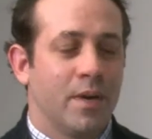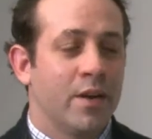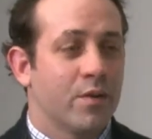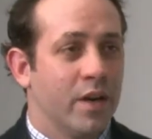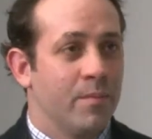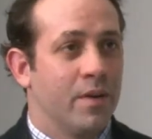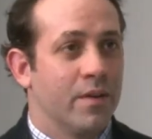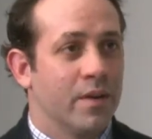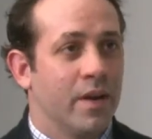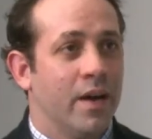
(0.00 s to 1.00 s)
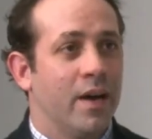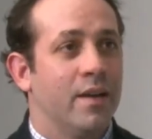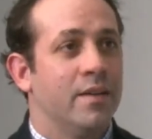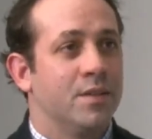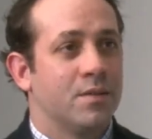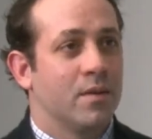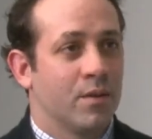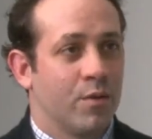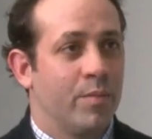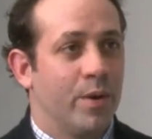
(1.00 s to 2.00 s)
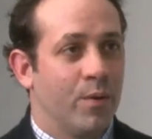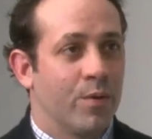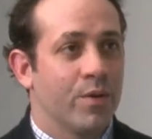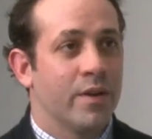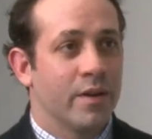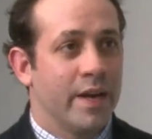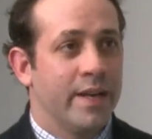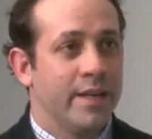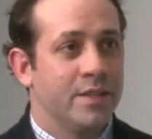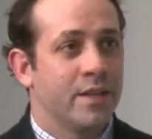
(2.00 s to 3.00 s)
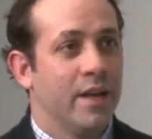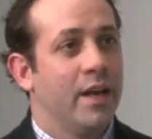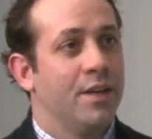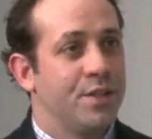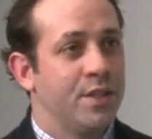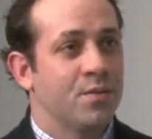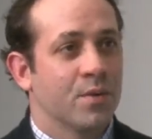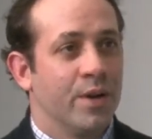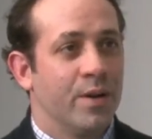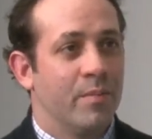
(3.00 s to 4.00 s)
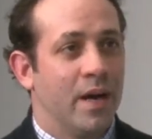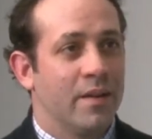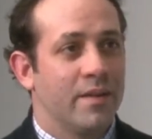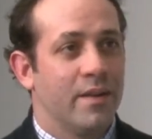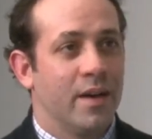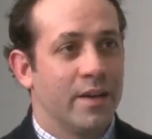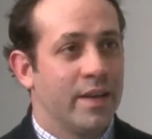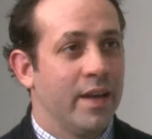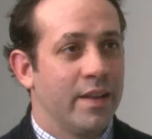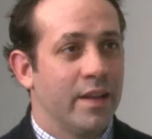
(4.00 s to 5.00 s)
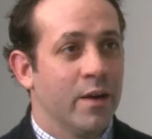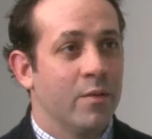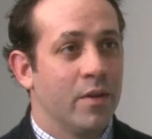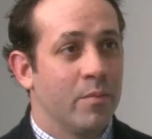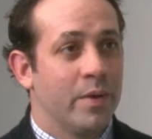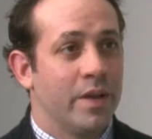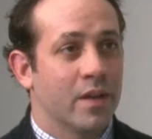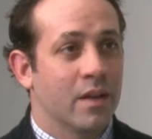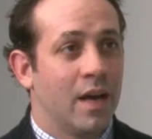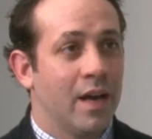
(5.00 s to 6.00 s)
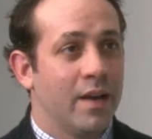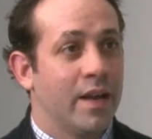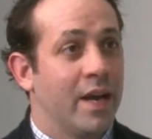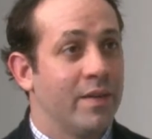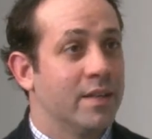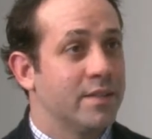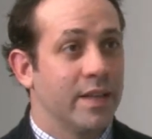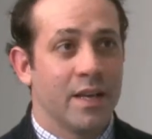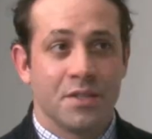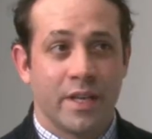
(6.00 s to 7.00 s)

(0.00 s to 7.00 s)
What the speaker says: My grandmother is a little bit older, in her 80s, and she's worried about getting there and there being a line and having to stand.